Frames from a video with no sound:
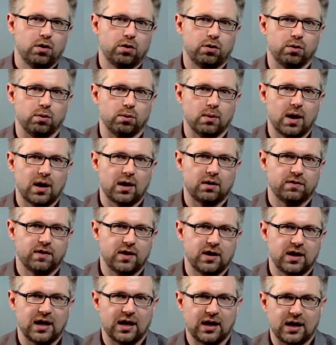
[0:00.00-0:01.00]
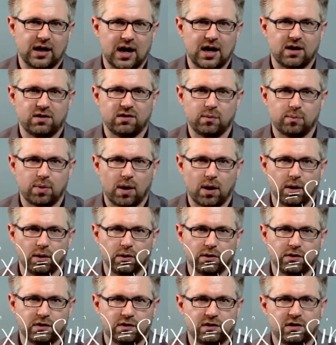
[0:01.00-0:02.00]
through relevant, engaging
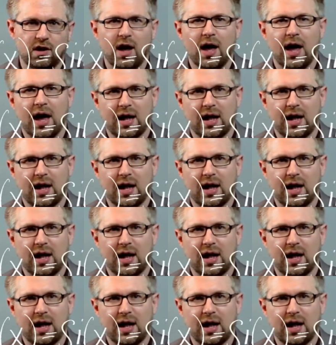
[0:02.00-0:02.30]
posts,